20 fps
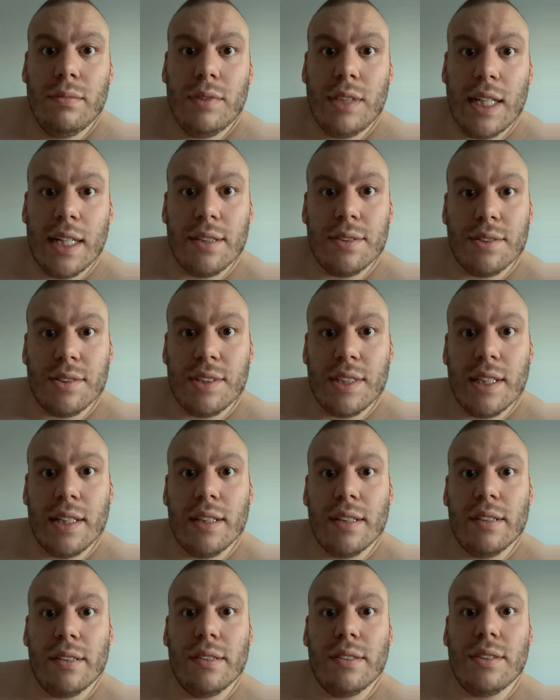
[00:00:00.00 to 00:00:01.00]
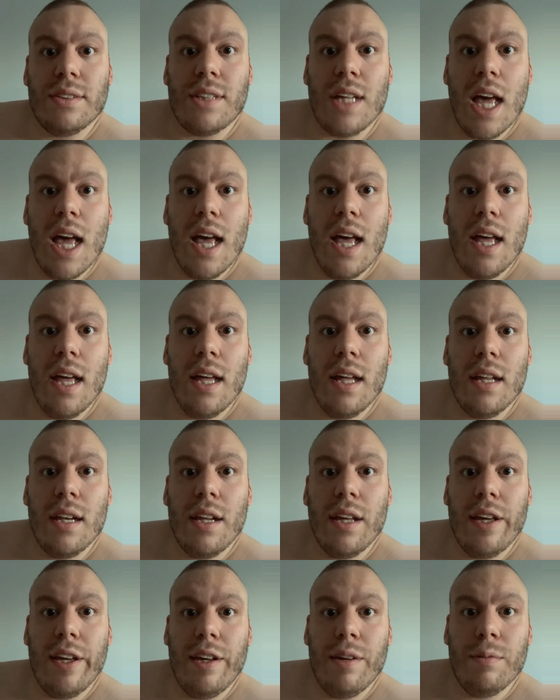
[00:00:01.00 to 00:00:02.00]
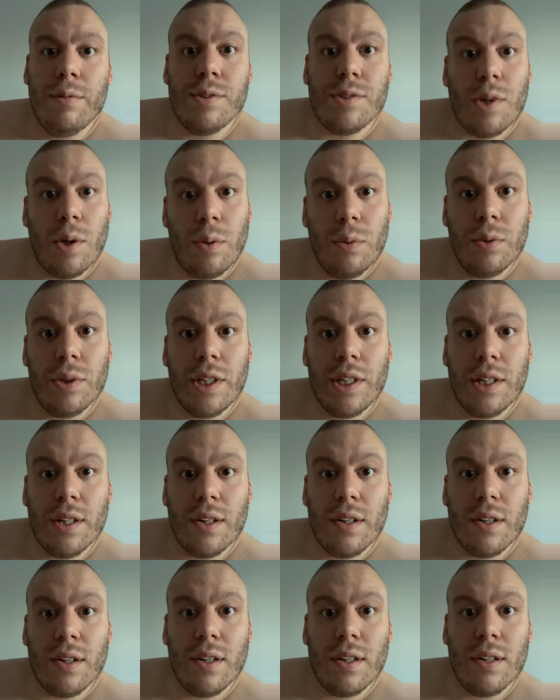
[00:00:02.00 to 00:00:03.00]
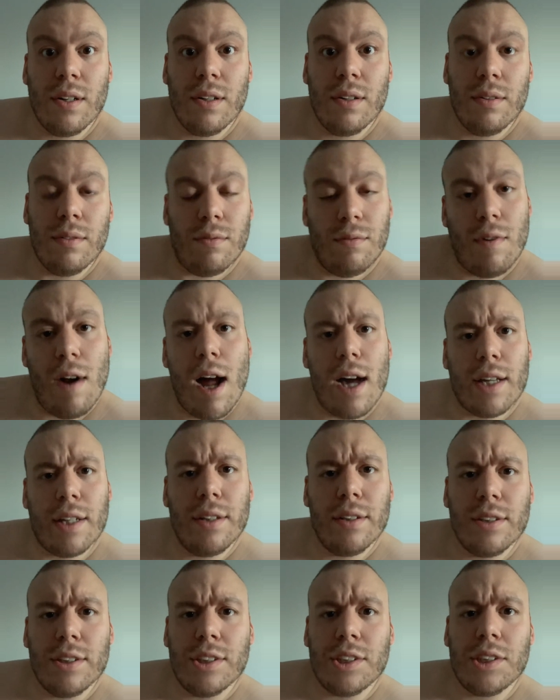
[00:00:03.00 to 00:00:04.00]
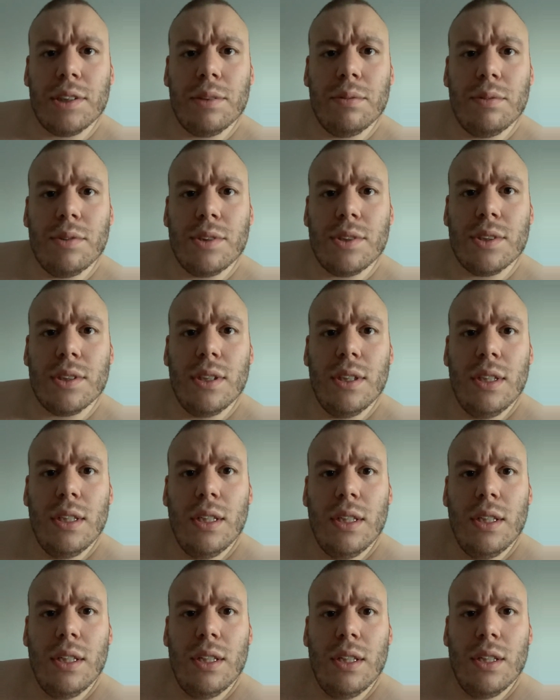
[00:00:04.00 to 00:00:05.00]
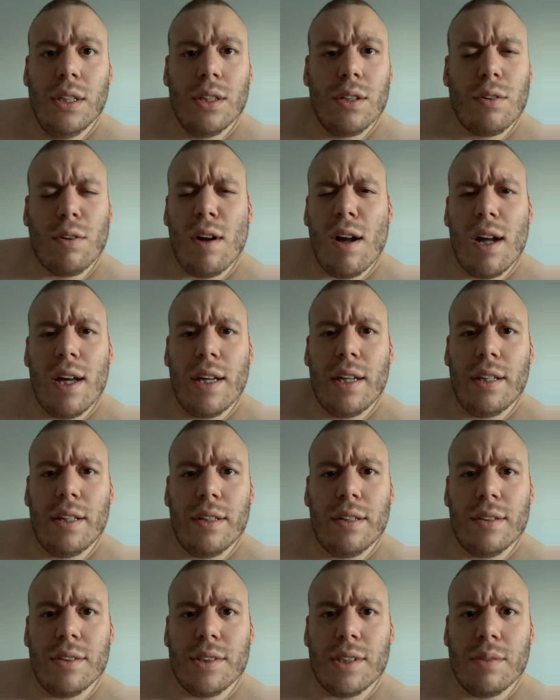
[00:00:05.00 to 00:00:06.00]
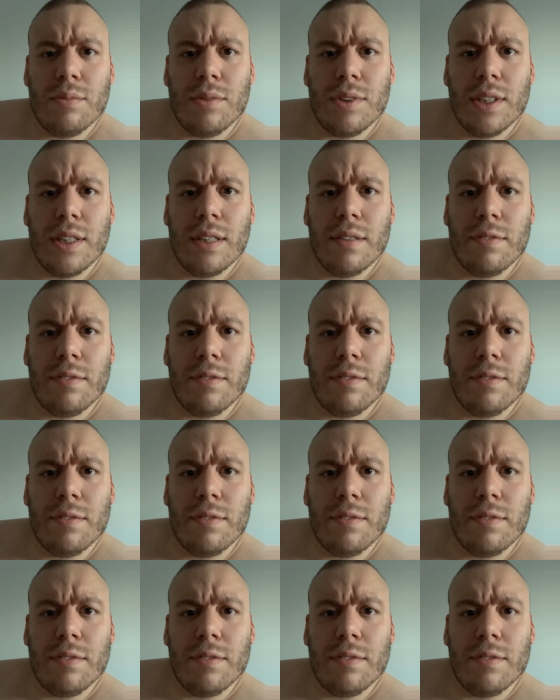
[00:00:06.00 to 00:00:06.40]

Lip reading: downstairs, and he was holding her, rocking her, because she was crying or something.